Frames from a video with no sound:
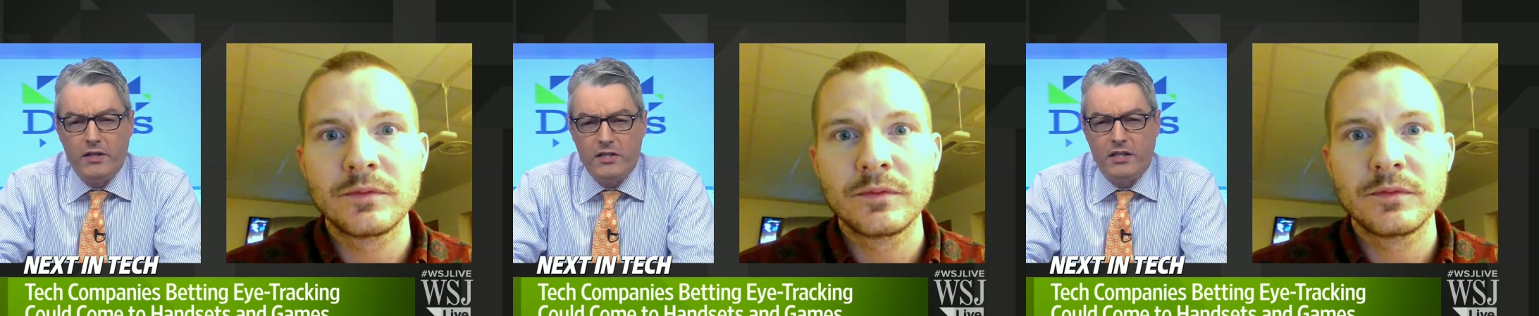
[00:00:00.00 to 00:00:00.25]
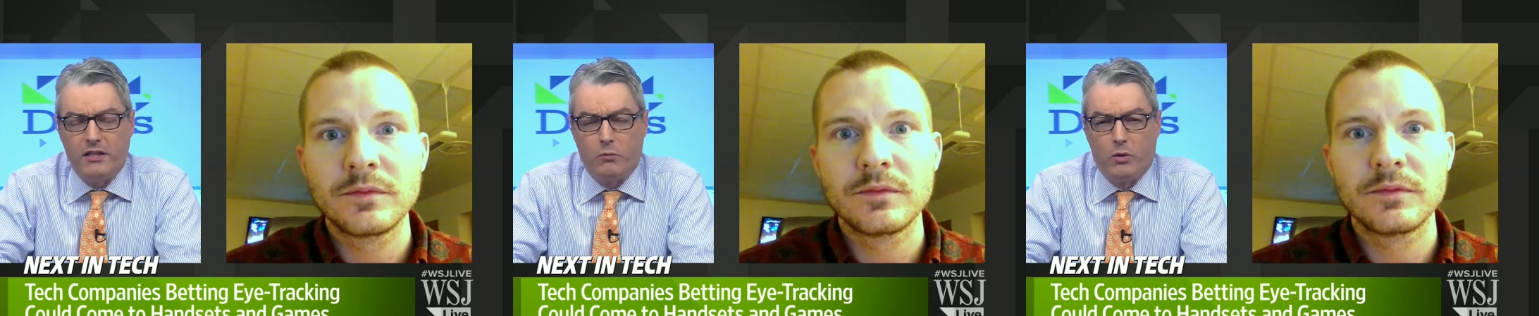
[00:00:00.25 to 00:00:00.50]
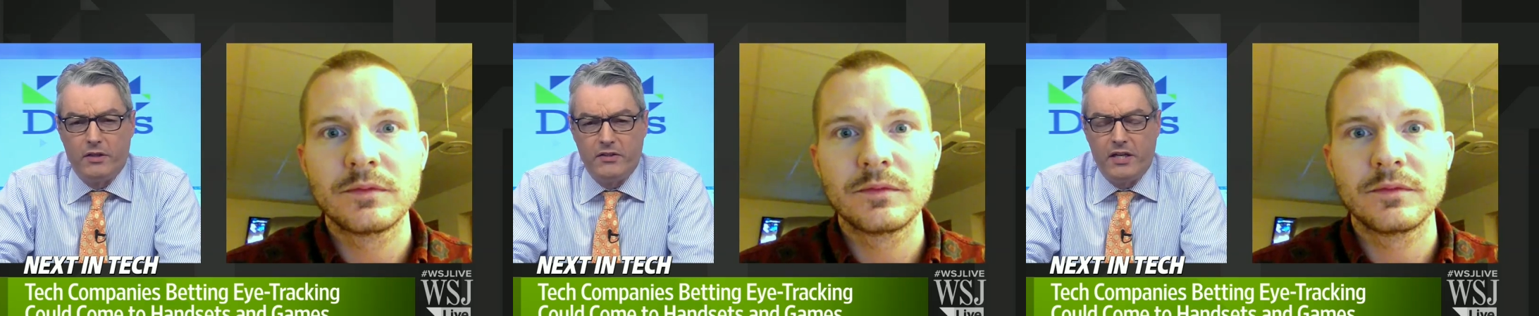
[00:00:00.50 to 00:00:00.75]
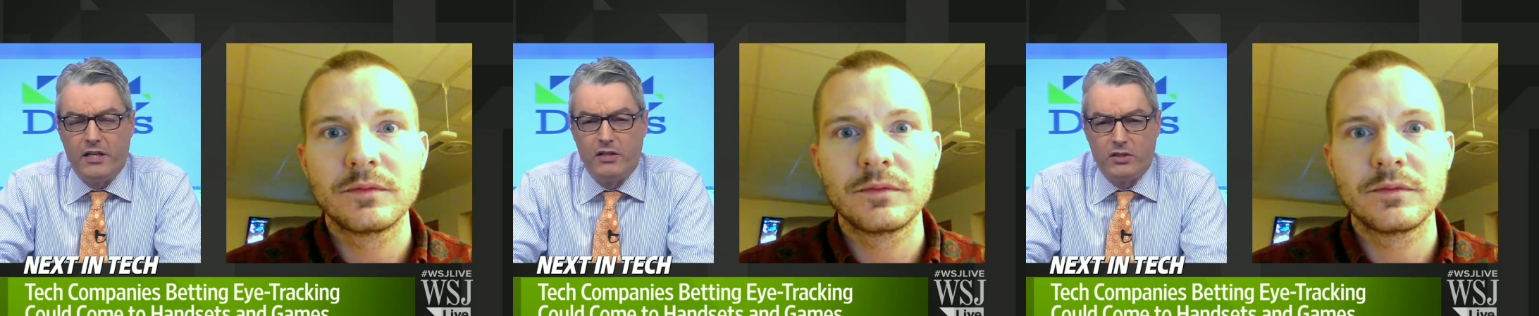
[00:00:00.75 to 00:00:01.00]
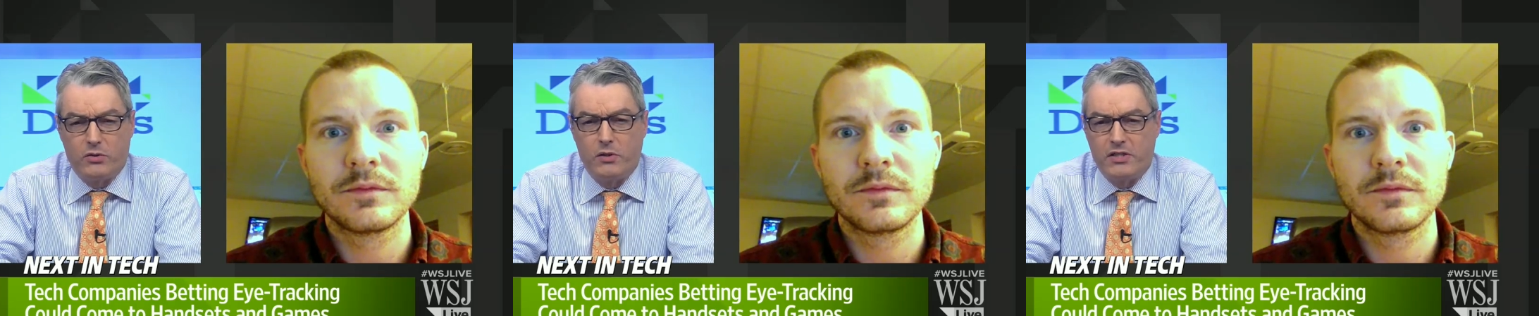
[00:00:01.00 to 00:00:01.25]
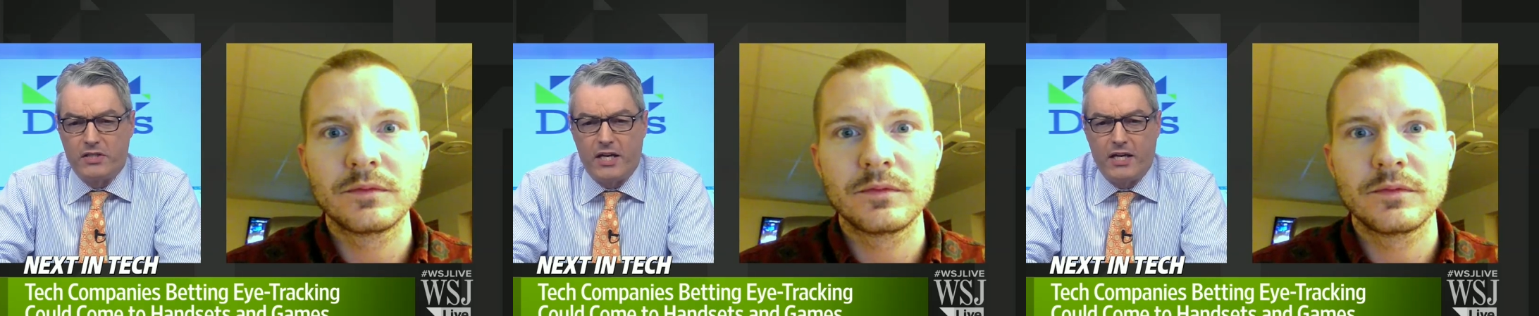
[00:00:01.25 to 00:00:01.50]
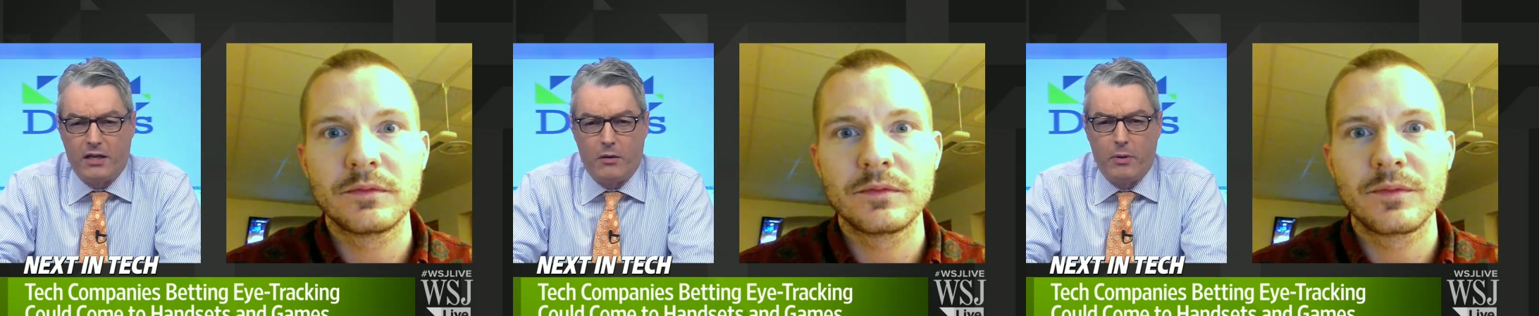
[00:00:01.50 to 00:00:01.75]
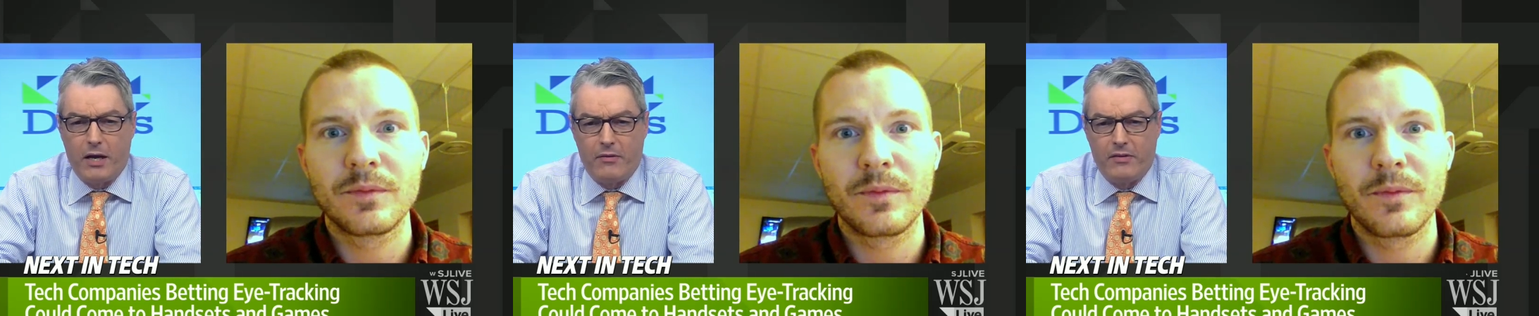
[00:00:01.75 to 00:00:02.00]
Speaker 1: is the what is the industry saying
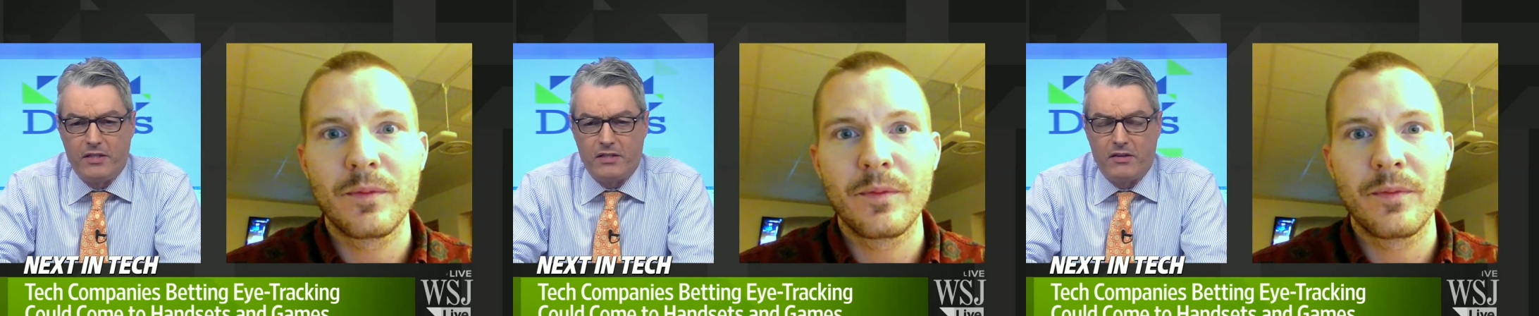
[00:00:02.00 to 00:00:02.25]
about this?